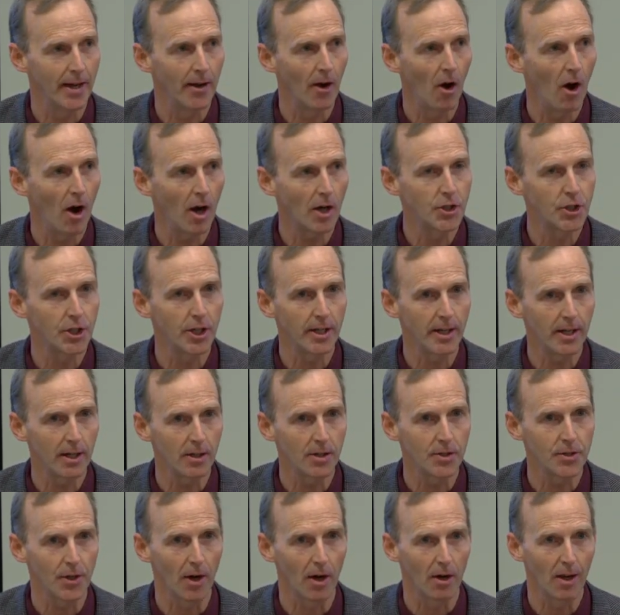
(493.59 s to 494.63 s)
and
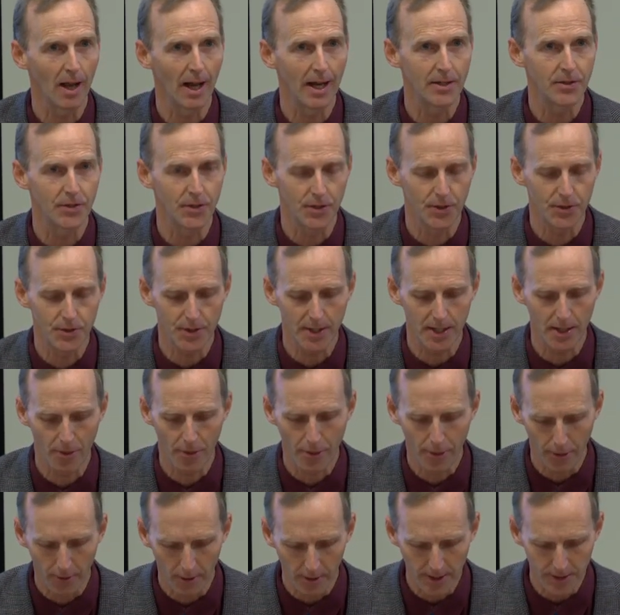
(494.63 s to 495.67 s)
auctioneers are licensed in
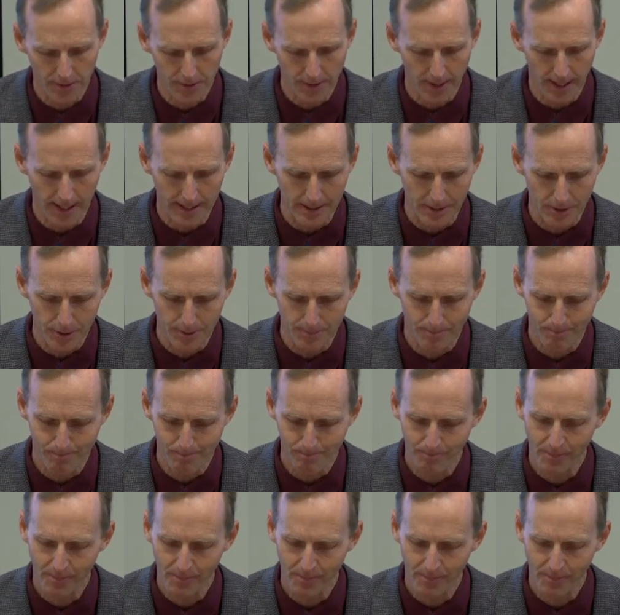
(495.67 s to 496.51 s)
30 states.